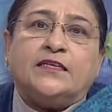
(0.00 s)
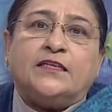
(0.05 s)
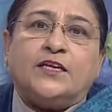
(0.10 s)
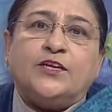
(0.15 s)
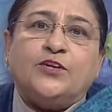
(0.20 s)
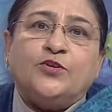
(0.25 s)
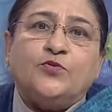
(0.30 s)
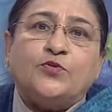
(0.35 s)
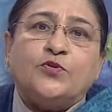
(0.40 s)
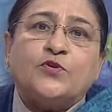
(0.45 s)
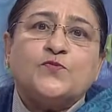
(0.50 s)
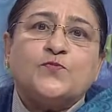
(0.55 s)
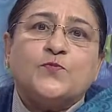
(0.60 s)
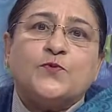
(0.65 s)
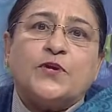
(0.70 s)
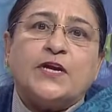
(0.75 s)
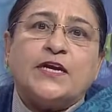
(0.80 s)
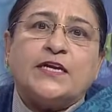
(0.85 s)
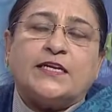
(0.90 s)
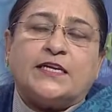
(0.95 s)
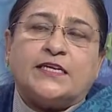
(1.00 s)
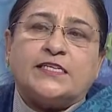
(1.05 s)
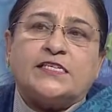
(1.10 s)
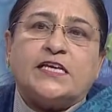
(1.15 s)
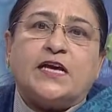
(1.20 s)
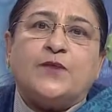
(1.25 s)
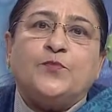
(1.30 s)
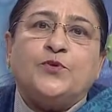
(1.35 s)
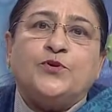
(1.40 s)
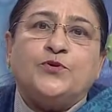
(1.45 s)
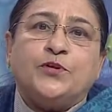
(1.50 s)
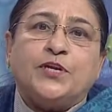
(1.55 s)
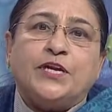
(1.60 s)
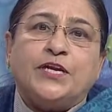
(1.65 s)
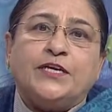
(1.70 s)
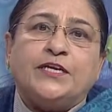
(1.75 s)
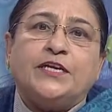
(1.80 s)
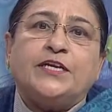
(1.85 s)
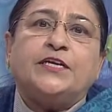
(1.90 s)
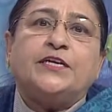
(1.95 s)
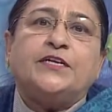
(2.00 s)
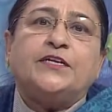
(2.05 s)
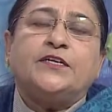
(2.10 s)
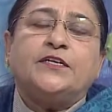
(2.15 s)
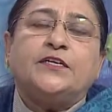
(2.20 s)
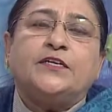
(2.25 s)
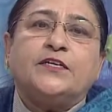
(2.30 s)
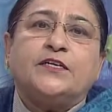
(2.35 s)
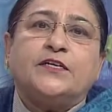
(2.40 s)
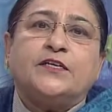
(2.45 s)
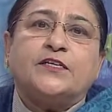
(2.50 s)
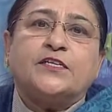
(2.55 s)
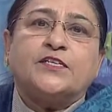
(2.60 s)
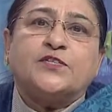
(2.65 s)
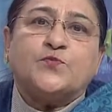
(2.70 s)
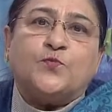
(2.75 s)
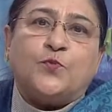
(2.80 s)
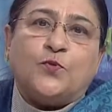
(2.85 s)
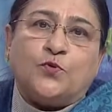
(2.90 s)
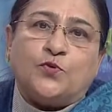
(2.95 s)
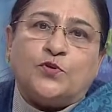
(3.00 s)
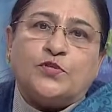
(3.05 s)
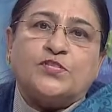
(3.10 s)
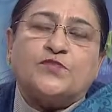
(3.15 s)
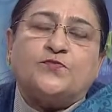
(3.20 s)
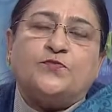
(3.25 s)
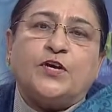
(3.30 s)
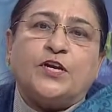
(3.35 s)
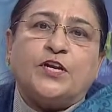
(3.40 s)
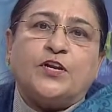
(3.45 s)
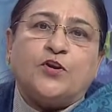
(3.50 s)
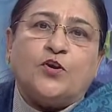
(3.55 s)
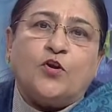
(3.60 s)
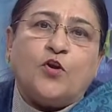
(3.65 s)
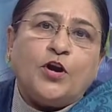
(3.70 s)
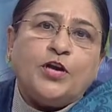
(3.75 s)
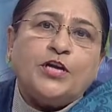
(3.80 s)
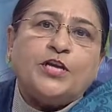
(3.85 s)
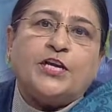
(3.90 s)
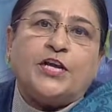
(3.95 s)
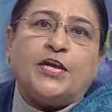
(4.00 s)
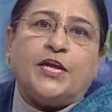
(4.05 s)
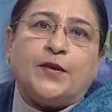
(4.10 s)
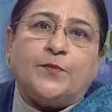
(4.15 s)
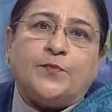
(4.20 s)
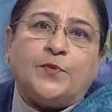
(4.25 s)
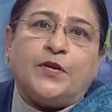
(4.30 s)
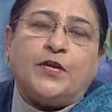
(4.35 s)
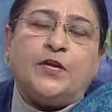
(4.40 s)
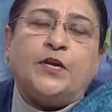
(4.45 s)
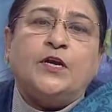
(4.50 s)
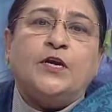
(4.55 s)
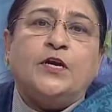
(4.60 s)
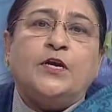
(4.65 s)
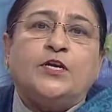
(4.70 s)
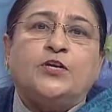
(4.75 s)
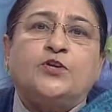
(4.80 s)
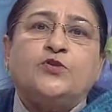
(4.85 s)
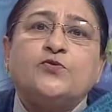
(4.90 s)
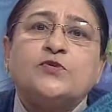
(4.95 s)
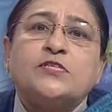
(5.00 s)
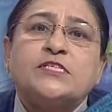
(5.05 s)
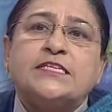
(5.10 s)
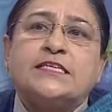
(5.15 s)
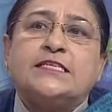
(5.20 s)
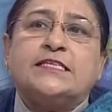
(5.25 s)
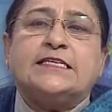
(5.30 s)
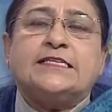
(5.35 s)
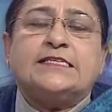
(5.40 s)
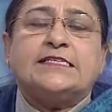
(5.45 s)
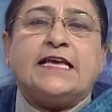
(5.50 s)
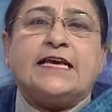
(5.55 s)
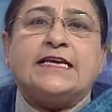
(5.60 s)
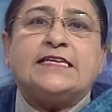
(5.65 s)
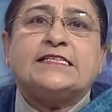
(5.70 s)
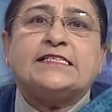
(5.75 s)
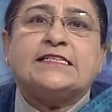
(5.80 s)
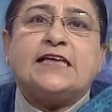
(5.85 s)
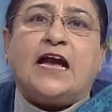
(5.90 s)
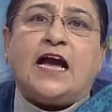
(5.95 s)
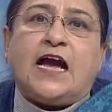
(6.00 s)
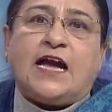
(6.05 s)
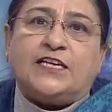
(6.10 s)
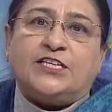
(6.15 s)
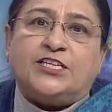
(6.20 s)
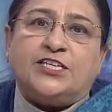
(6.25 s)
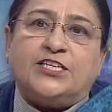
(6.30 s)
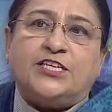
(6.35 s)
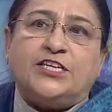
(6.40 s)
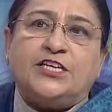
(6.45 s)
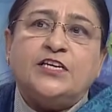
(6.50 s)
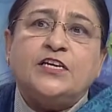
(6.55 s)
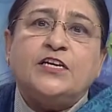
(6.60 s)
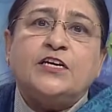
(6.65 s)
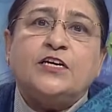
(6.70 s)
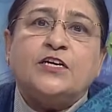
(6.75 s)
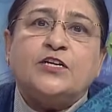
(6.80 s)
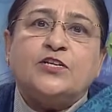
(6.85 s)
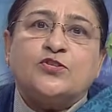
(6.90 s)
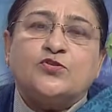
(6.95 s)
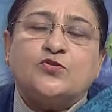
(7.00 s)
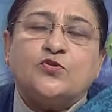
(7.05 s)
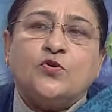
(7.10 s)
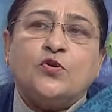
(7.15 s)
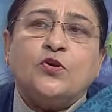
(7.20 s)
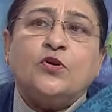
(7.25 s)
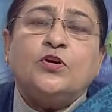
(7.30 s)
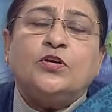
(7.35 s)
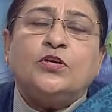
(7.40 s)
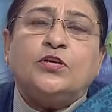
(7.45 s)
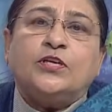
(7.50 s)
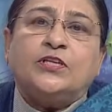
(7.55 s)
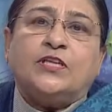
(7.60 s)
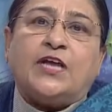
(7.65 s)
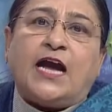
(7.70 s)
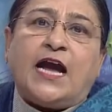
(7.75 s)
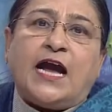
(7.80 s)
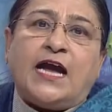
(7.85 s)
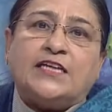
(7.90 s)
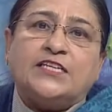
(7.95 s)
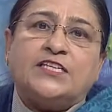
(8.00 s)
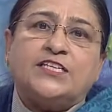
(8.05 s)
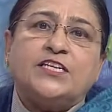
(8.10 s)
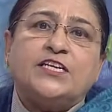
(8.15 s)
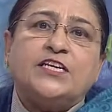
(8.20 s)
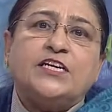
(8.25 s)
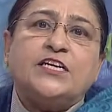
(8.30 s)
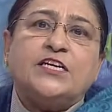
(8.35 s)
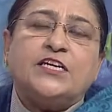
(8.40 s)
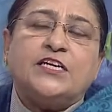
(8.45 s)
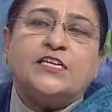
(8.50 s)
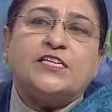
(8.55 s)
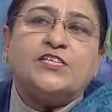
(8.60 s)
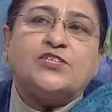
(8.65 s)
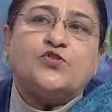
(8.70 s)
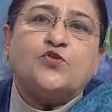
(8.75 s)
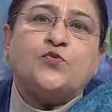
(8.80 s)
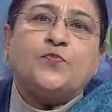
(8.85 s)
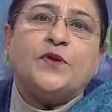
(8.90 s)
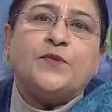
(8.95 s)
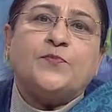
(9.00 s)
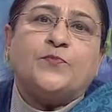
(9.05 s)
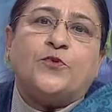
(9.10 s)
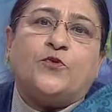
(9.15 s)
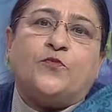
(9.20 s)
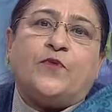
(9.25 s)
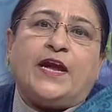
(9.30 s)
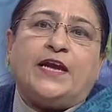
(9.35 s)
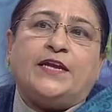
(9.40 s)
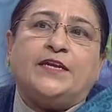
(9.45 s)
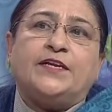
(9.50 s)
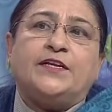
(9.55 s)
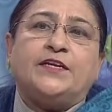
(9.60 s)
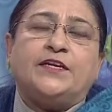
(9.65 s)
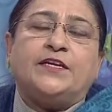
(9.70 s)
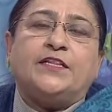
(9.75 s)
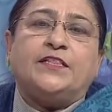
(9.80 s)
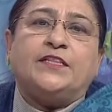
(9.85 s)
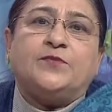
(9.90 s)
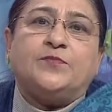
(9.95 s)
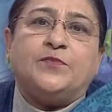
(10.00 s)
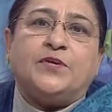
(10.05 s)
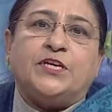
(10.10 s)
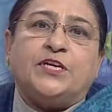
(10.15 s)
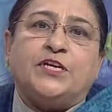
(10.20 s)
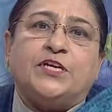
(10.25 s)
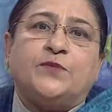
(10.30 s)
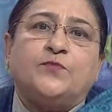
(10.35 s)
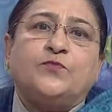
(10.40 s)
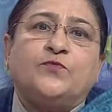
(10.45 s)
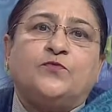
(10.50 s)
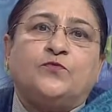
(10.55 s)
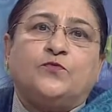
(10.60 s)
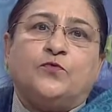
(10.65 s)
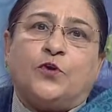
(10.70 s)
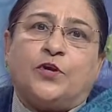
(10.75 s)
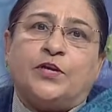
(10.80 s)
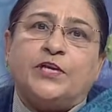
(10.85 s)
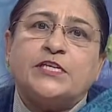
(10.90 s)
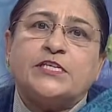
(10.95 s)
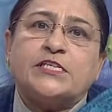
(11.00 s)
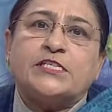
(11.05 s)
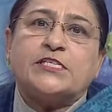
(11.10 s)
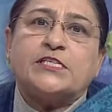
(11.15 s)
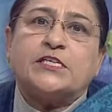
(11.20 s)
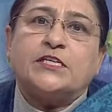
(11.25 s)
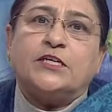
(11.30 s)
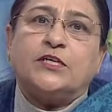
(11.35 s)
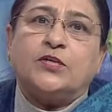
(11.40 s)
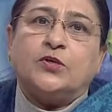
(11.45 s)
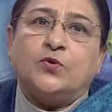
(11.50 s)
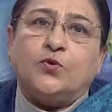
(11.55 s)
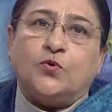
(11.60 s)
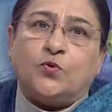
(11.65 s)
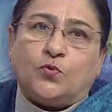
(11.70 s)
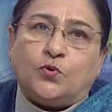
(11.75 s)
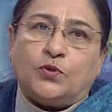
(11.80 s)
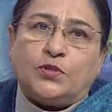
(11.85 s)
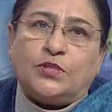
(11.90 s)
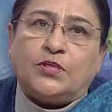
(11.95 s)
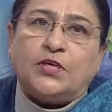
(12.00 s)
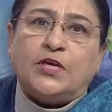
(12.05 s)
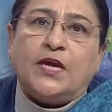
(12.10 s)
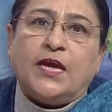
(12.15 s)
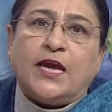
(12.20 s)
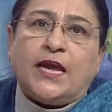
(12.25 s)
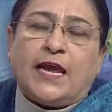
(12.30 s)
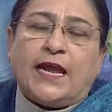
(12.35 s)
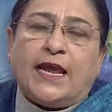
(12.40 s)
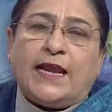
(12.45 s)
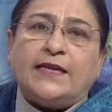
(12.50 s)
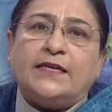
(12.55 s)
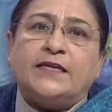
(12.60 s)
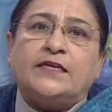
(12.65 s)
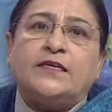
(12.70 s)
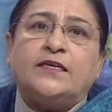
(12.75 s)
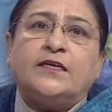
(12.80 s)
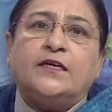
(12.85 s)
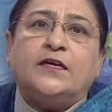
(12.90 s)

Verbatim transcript: the Neurospora crassa mutated spores were not able to synthesize arginine. So, the arginine is to be provided in the medium for its growth and